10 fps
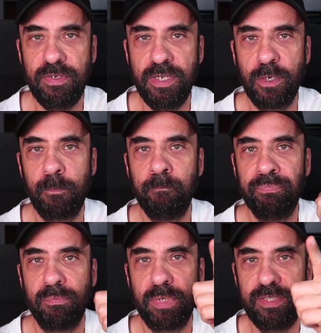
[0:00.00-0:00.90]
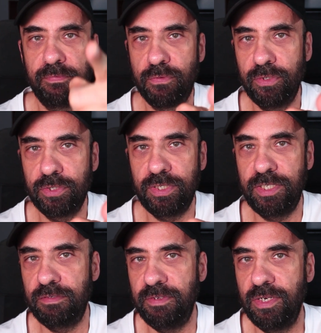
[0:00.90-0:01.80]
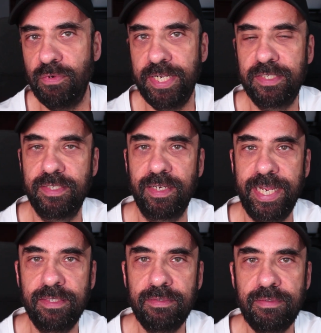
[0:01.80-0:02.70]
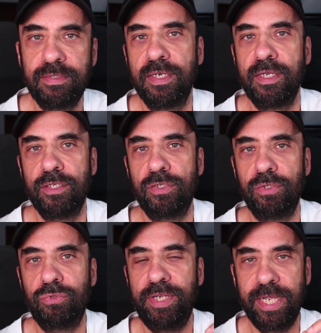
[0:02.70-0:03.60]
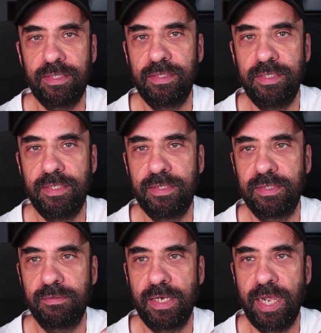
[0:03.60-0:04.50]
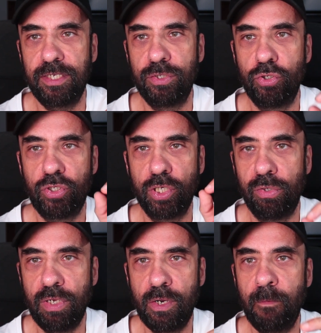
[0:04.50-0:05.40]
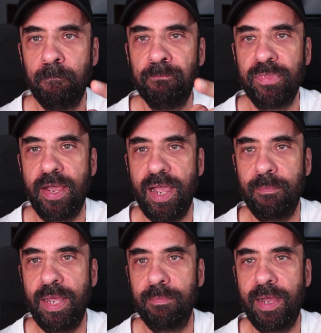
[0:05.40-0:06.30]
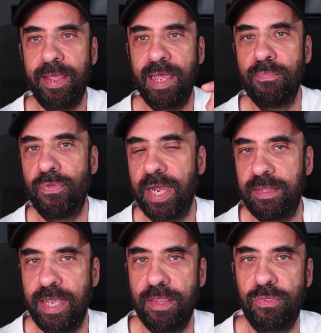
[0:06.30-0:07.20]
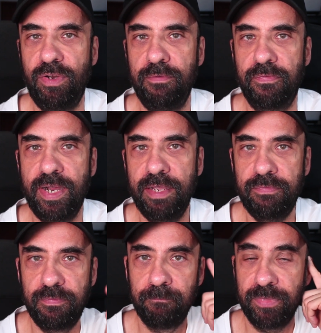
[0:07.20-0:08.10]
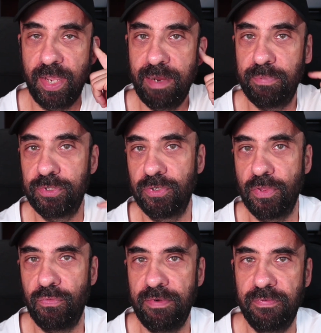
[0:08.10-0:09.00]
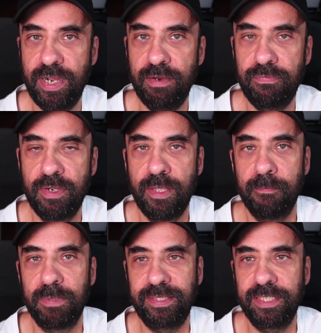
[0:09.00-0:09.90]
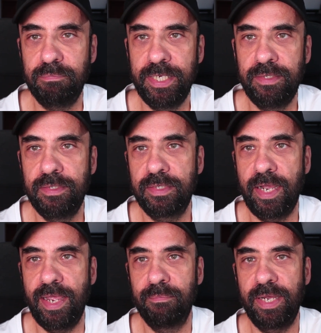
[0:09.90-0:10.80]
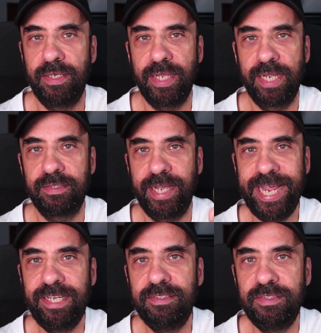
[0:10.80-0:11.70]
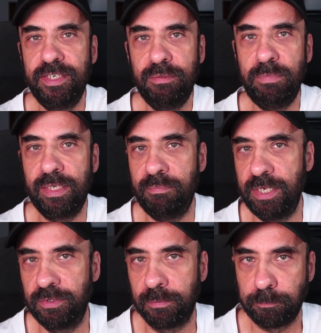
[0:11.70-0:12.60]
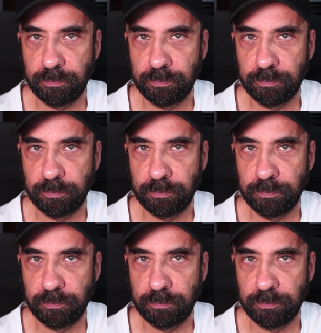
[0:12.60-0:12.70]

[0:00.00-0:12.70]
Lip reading: video, but the focus on this video is the lens. So to get this ISO so low, I am at 3.5, aperture 3.5, but that means I am at 18 millimeter.